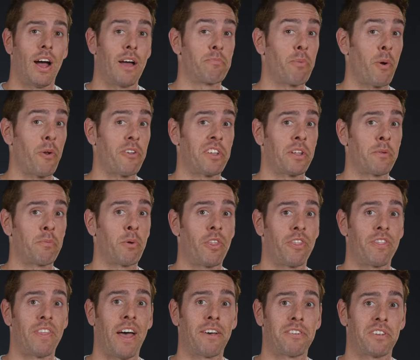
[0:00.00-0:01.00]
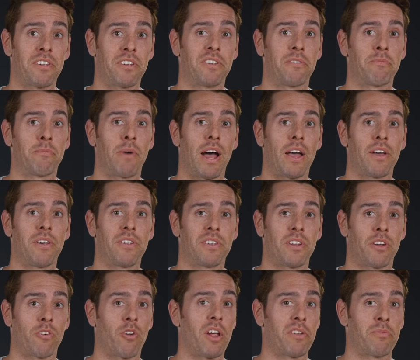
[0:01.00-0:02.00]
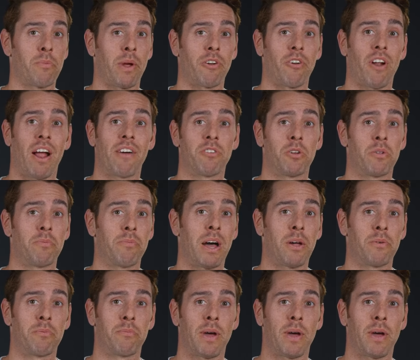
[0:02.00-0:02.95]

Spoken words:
I've personally put thousands of miles across my gravel and mountain